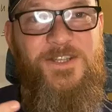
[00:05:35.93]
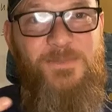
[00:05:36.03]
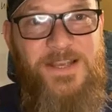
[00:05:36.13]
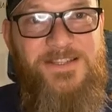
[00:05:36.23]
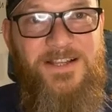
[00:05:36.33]

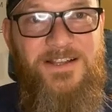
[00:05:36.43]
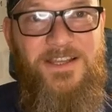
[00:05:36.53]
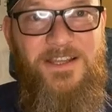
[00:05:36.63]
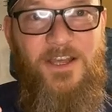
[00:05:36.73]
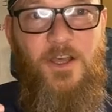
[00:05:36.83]
It's
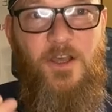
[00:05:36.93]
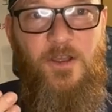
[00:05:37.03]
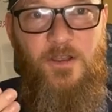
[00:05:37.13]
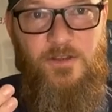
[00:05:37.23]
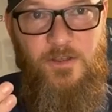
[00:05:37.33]
basically
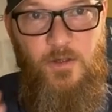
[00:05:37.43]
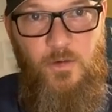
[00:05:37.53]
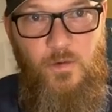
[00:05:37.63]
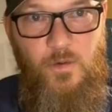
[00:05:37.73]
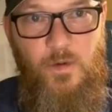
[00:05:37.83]

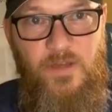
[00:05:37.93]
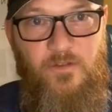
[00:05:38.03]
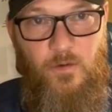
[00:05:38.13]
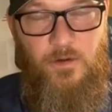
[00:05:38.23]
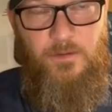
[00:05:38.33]

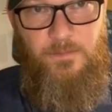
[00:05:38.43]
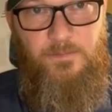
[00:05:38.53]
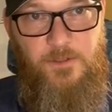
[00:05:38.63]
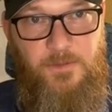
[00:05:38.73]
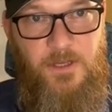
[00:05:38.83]
if you were
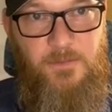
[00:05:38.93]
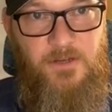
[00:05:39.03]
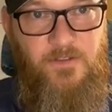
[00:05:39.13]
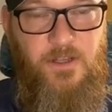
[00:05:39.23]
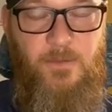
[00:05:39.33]
to become
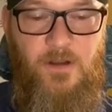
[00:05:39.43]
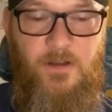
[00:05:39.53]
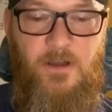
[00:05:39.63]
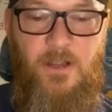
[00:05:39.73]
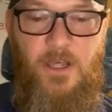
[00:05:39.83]
an affiliate
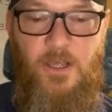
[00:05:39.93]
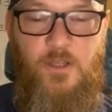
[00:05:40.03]
marketer,